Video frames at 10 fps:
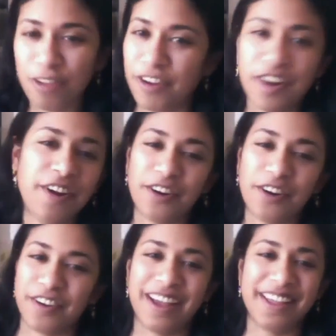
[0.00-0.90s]
very
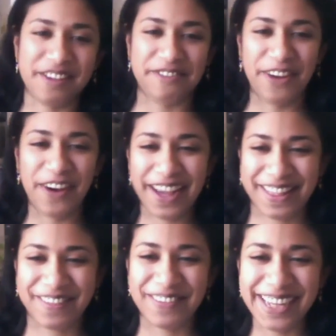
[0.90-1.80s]
organized, if you
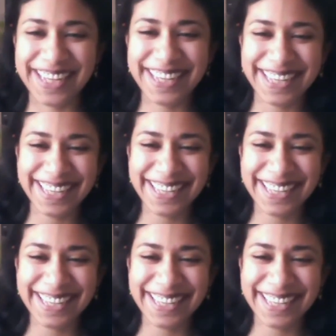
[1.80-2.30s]
ask me.